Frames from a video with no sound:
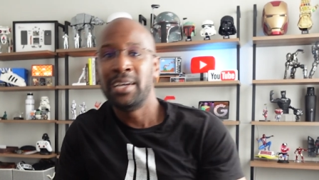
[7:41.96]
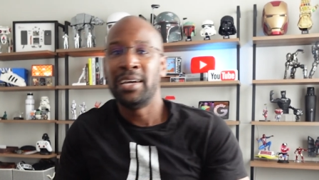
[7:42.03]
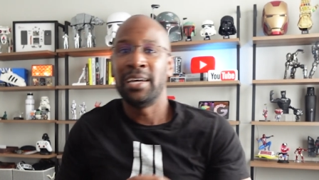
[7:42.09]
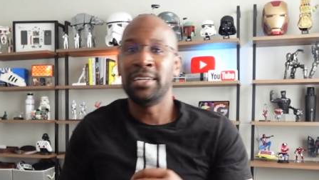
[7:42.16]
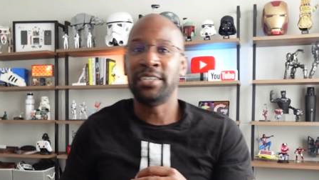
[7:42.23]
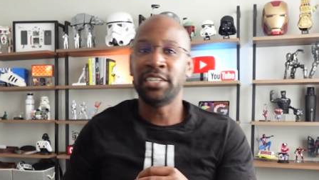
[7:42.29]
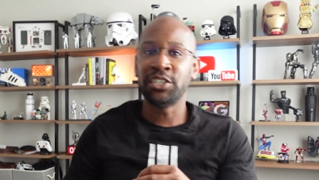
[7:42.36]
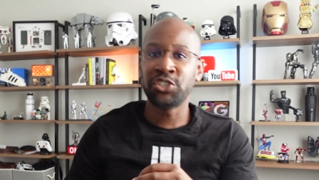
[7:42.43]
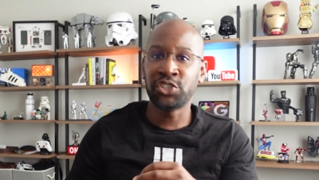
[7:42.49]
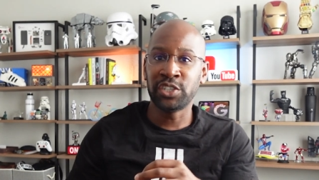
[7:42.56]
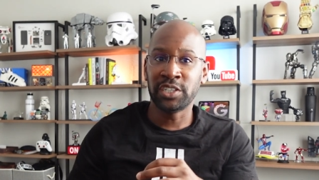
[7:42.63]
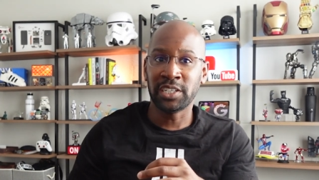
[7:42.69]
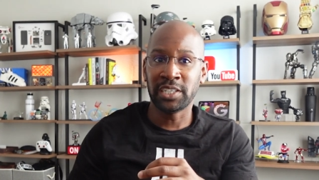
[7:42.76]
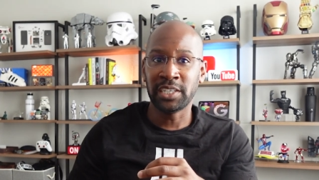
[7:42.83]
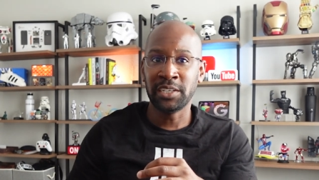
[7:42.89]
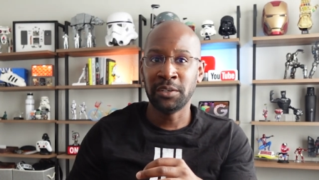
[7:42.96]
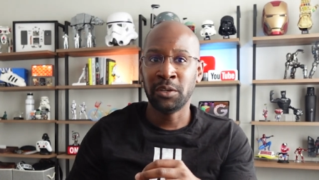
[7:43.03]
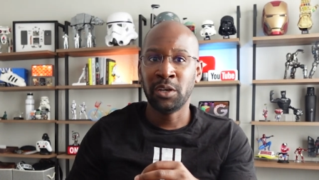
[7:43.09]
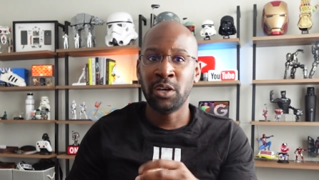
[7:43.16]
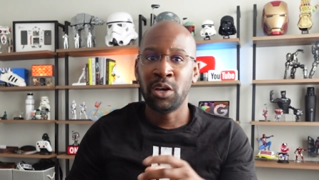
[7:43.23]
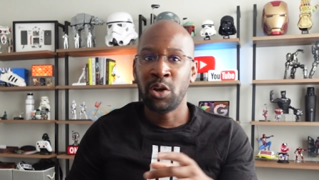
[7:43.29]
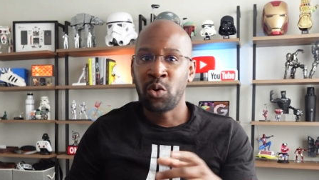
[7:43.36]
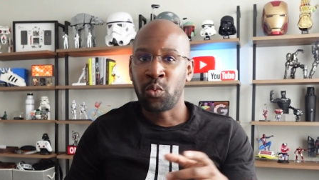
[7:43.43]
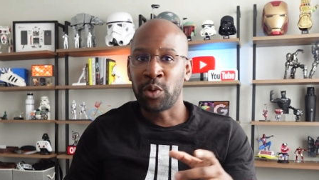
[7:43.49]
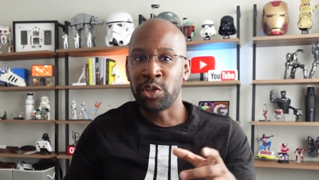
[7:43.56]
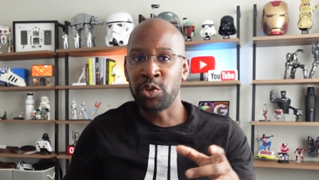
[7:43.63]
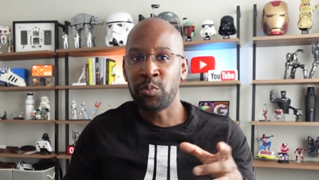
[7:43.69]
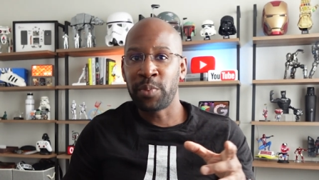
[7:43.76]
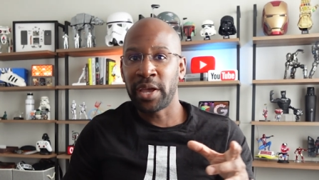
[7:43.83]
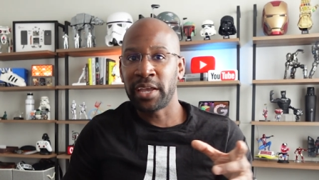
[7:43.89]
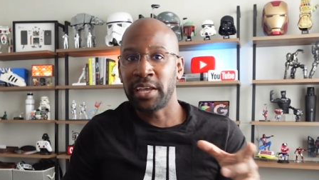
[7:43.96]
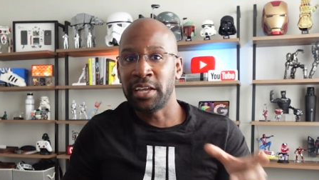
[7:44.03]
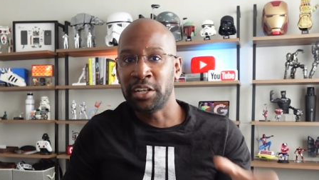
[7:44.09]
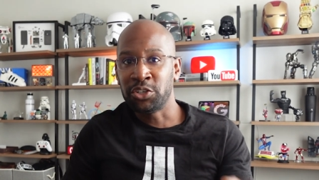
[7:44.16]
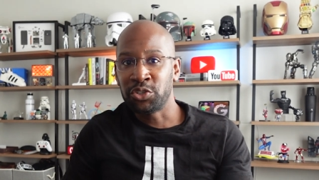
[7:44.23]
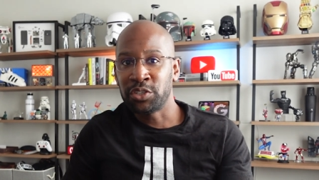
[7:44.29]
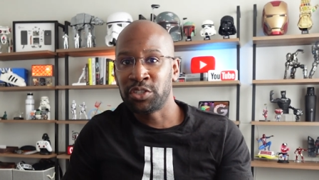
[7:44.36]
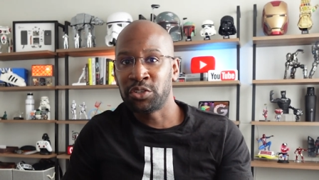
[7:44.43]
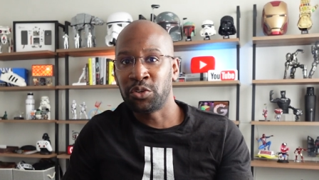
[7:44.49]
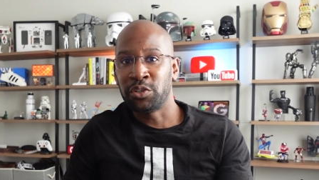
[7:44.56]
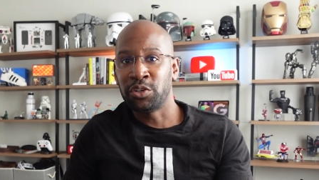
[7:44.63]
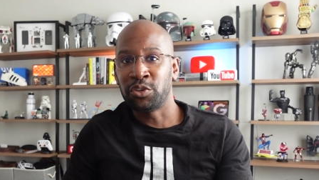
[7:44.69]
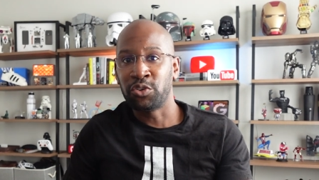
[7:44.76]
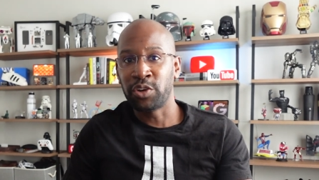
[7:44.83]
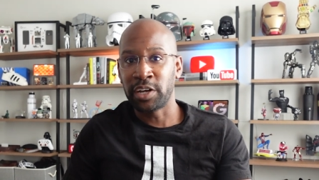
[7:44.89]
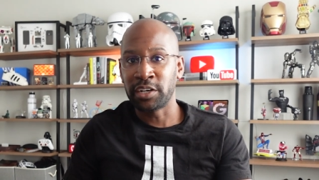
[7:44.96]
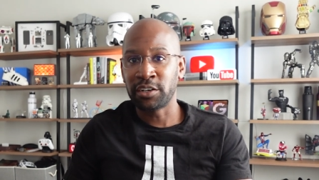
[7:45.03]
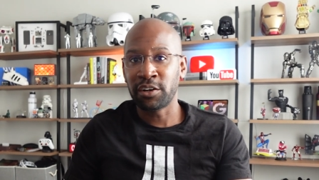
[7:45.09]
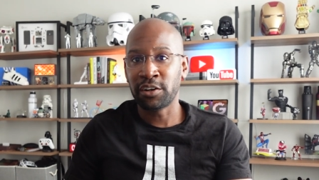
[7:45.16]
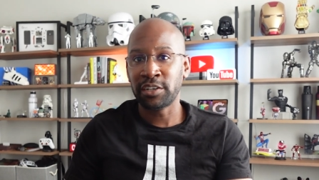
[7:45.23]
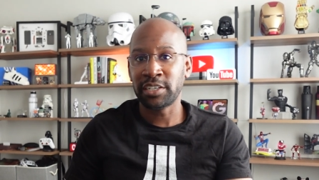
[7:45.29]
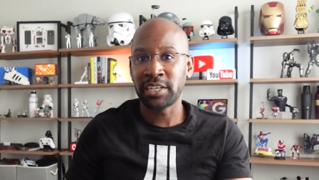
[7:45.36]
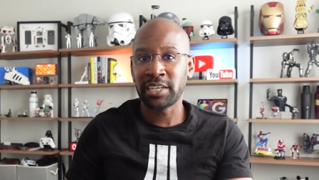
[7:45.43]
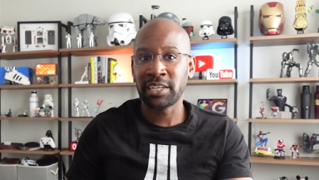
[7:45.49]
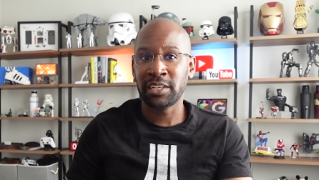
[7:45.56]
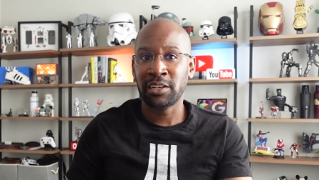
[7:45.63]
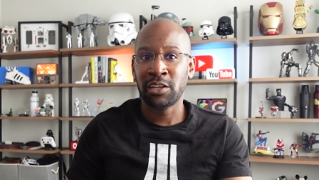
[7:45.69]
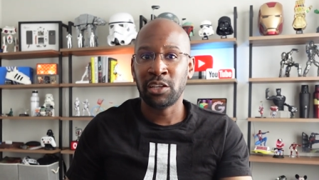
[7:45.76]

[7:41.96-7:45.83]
Additionally, when you pay interest on your credit card debt,